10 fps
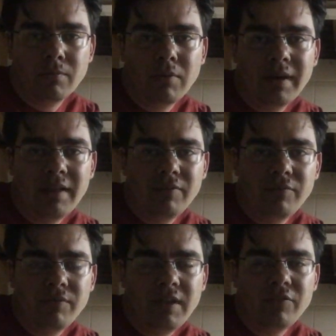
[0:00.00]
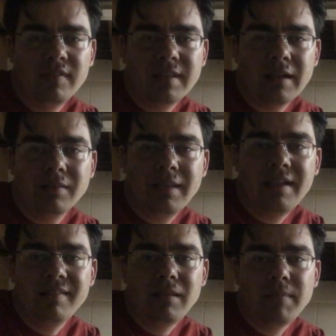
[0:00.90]
What if it just got
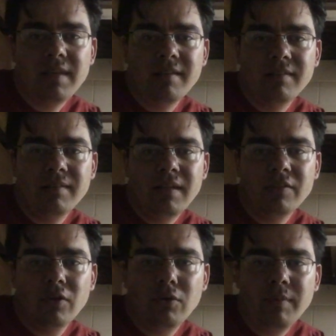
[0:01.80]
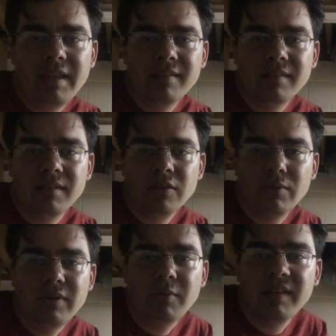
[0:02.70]
lazy because it's always
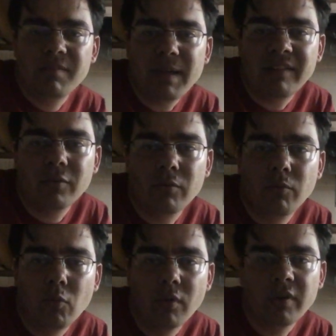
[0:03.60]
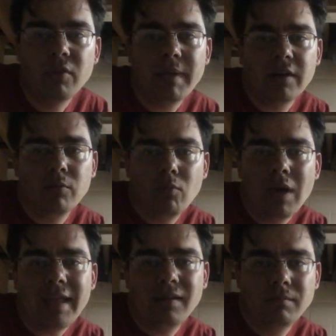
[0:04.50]
going to expect a reward no matter
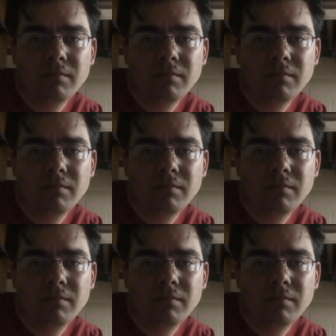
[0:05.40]
what?